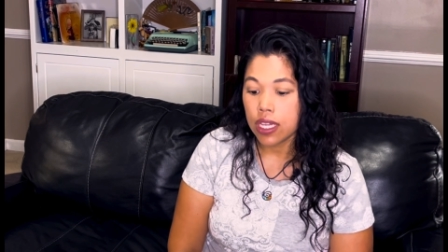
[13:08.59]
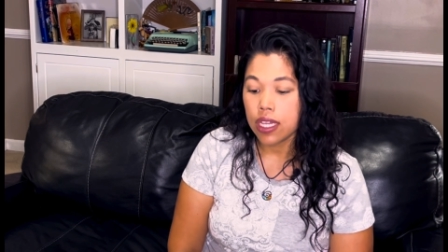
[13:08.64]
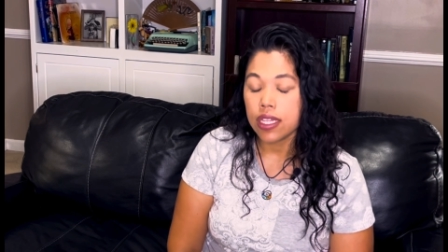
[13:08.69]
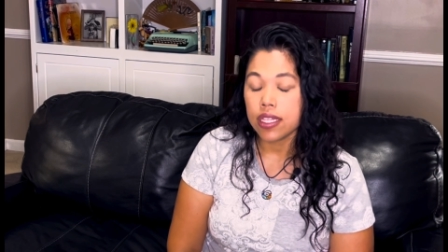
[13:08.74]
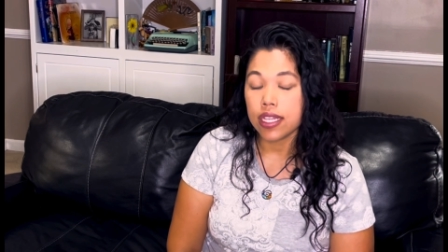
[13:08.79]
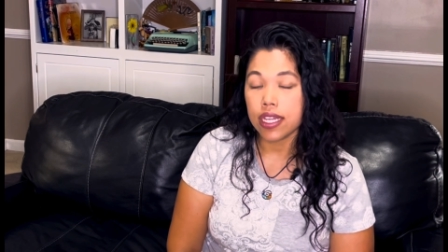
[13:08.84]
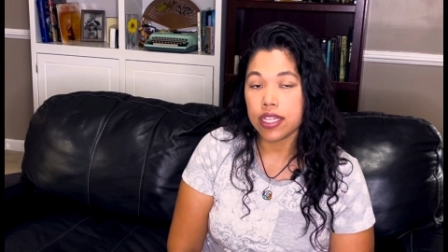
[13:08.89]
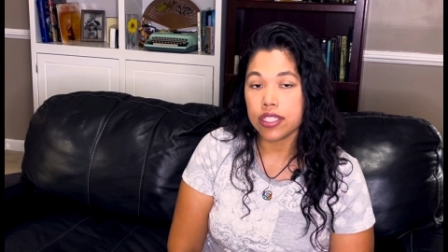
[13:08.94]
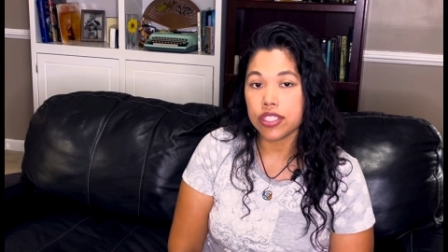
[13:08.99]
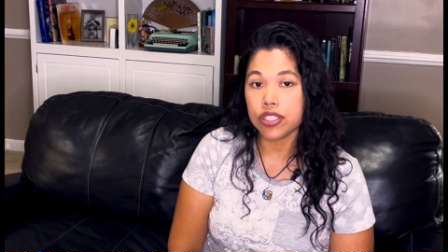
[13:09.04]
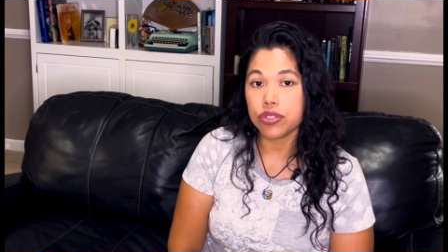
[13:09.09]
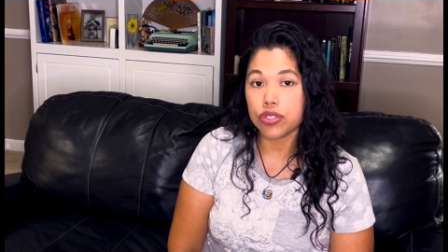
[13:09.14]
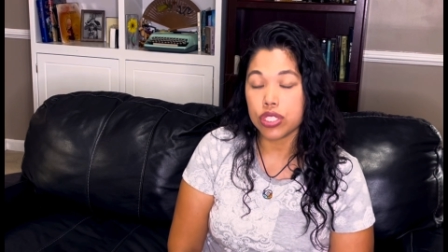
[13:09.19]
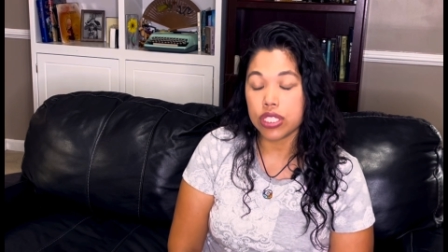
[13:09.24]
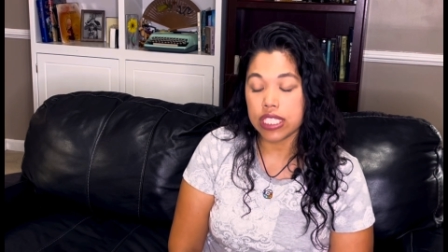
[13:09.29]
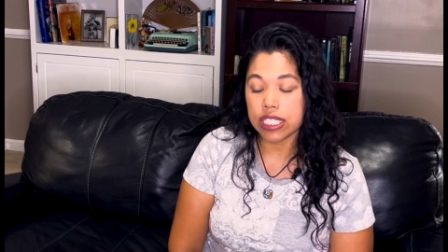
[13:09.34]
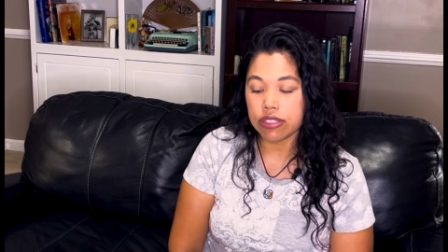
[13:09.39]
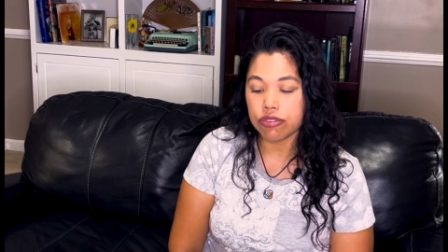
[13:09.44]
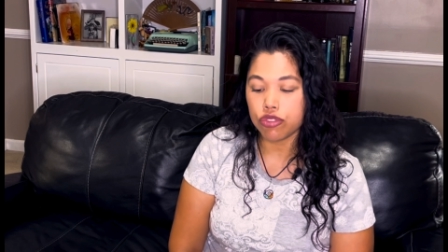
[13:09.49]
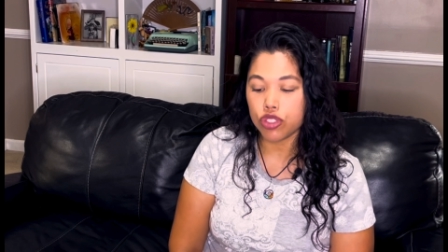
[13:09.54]
Then there's
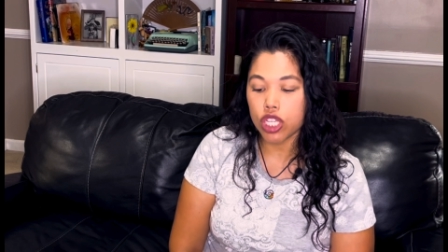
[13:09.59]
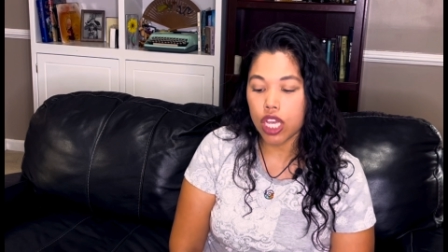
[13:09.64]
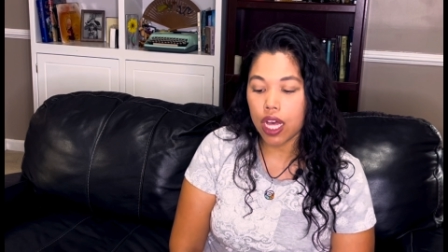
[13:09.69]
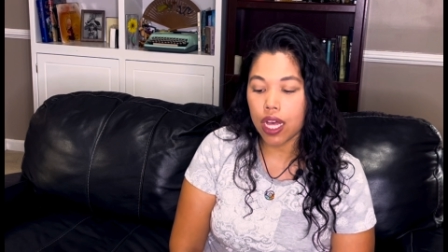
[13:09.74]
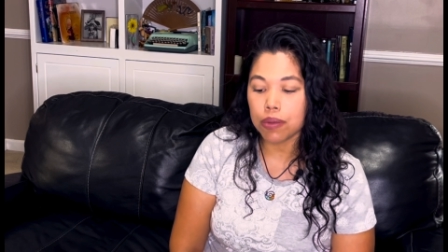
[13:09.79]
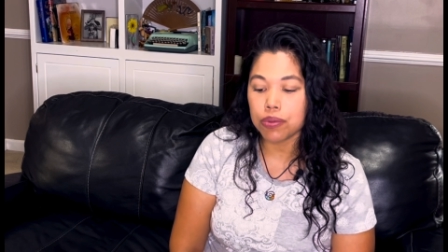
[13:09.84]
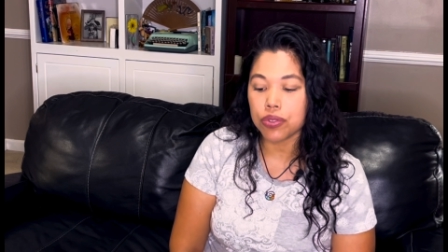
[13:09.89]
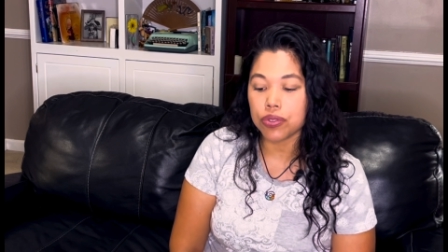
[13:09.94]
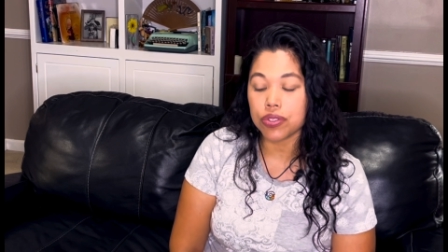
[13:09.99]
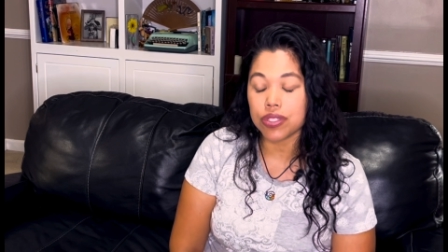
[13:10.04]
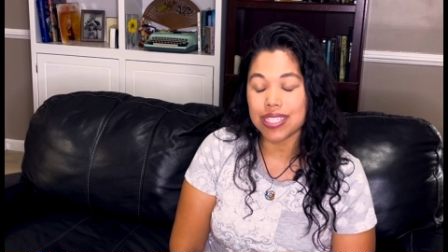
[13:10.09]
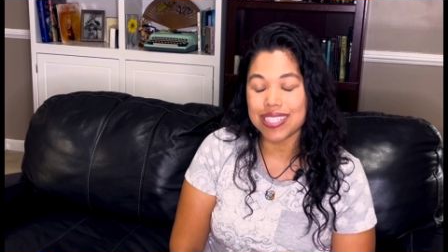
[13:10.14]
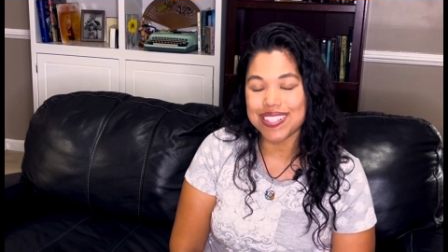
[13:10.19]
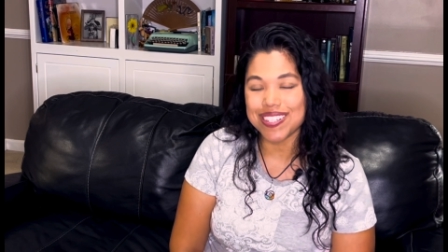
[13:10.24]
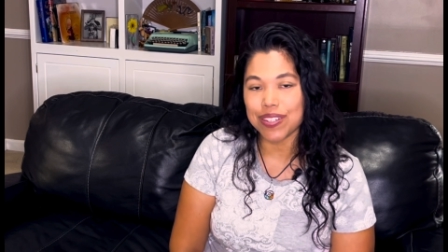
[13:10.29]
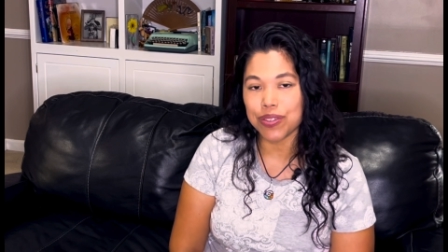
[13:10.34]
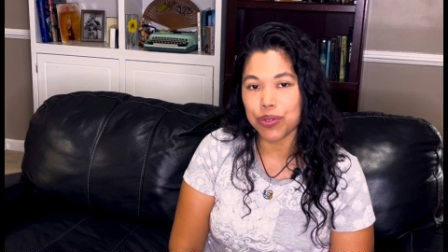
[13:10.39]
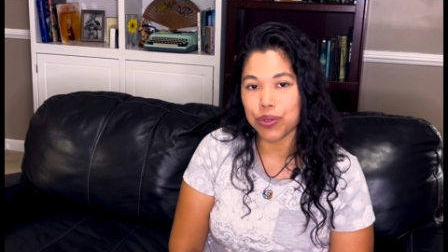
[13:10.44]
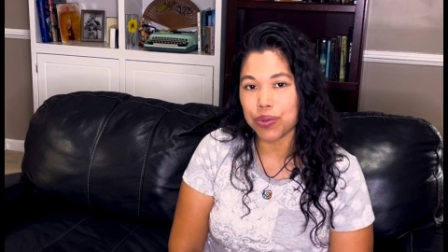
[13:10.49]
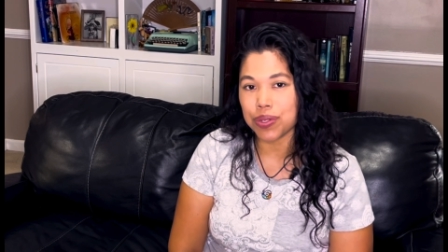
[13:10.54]
Steve Jobs, who was
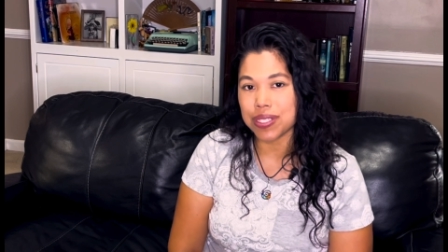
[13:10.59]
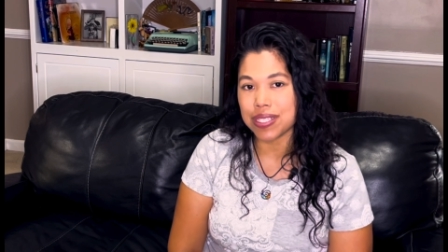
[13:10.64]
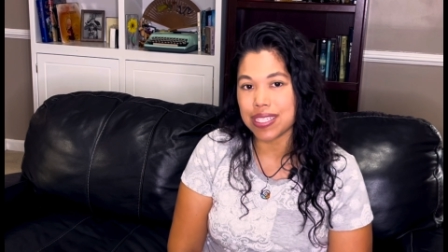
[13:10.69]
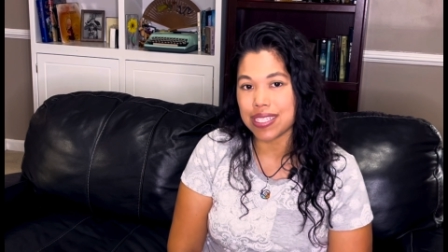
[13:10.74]
the